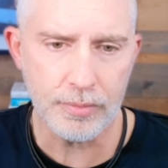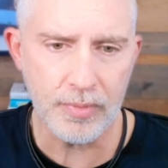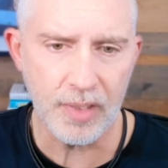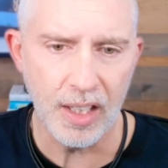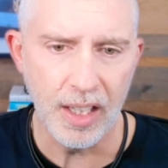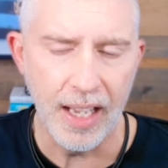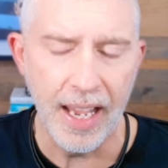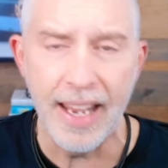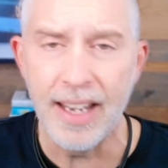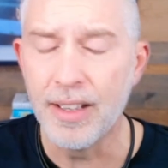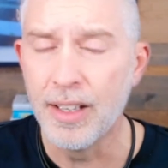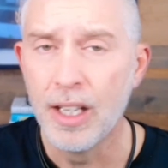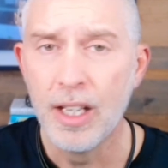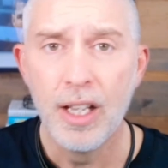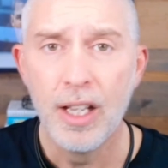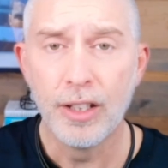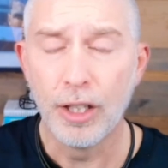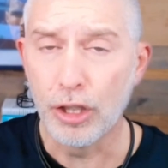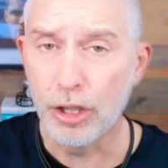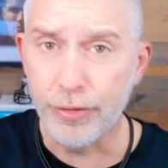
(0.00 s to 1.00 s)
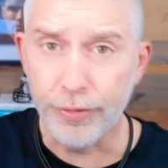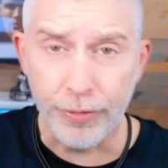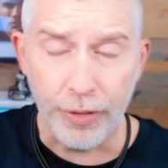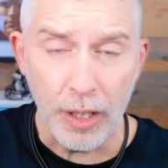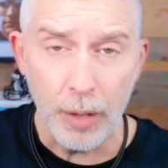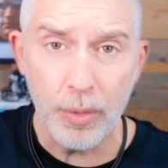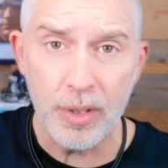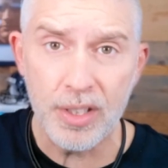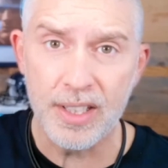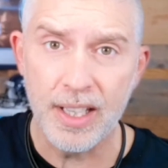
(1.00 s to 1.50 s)
And there's
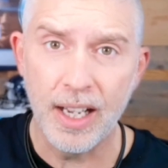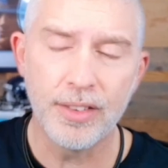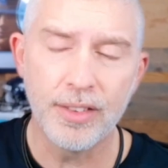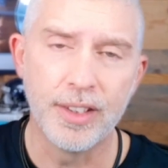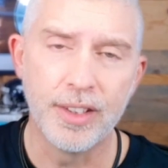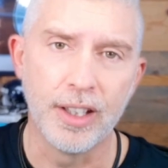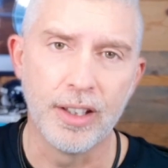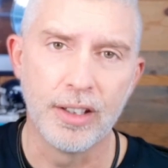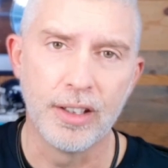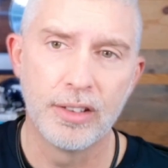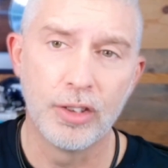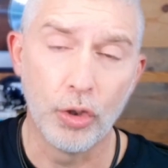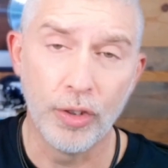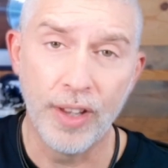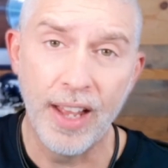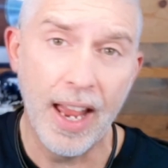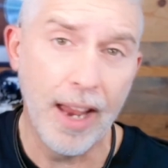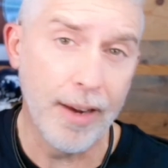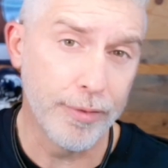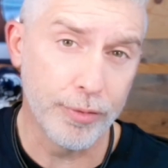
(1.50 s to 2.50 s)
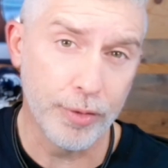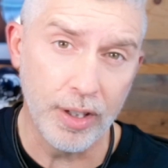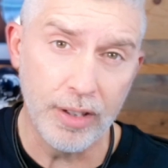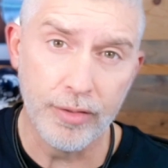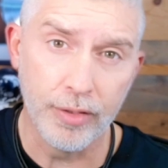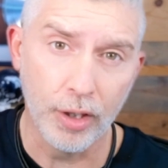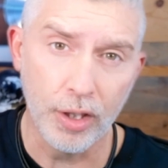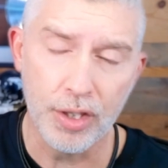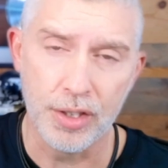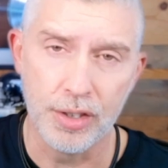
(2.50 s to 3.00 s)
free ones out there that have free
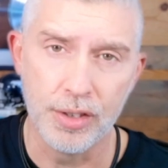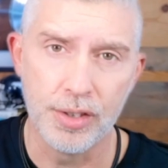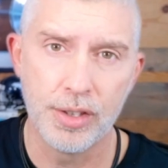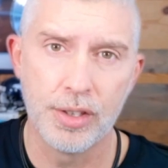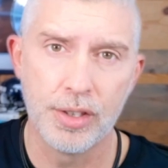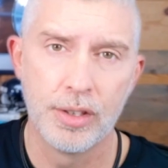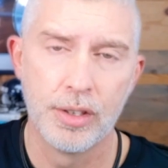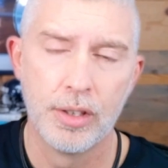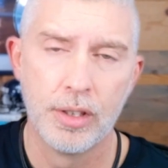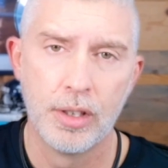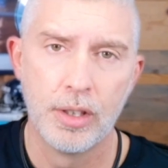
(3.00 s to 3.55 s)
versions,